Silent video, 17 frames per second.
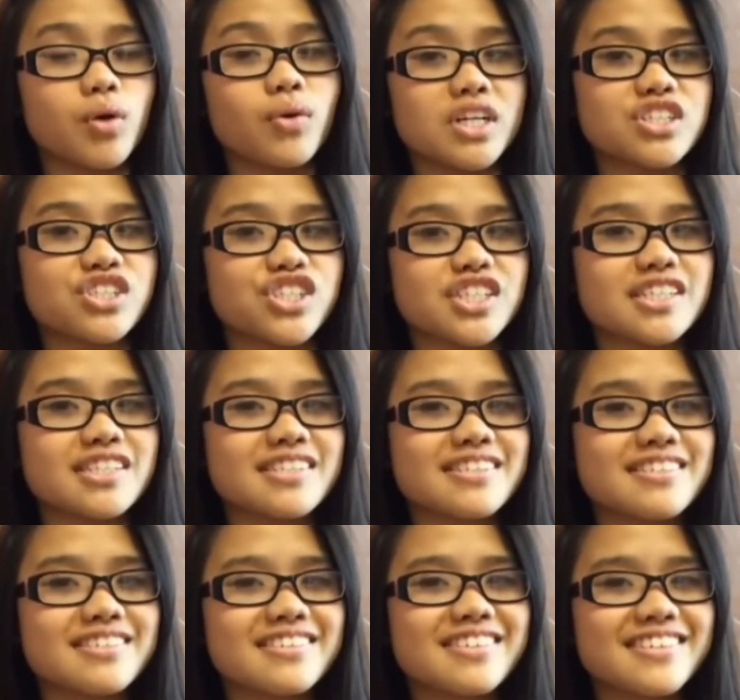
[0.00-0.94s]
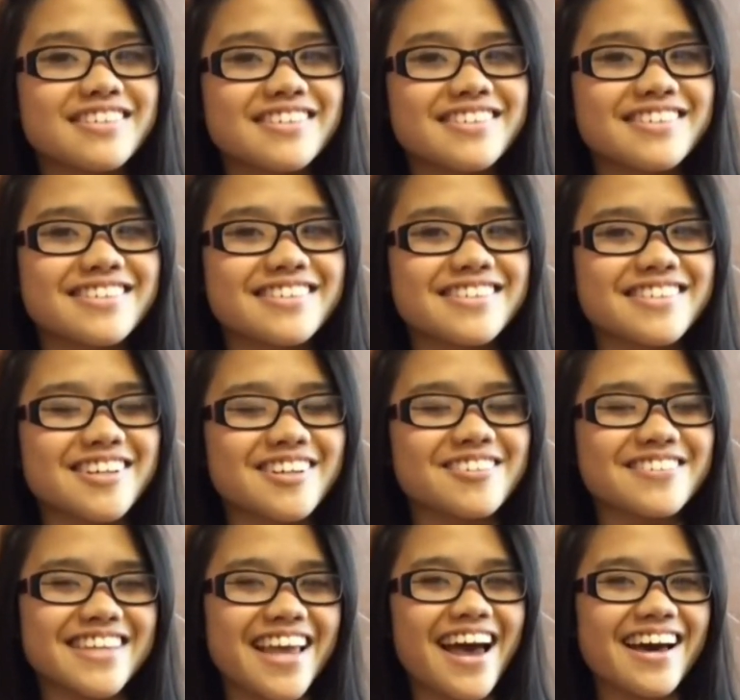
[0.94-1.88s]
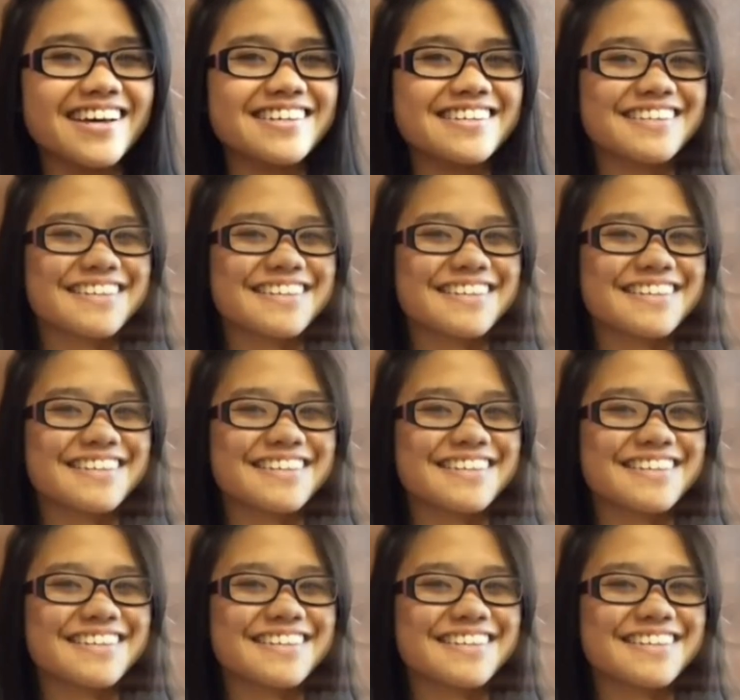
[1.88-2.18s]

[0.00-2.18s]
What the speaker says: questions. So yeah.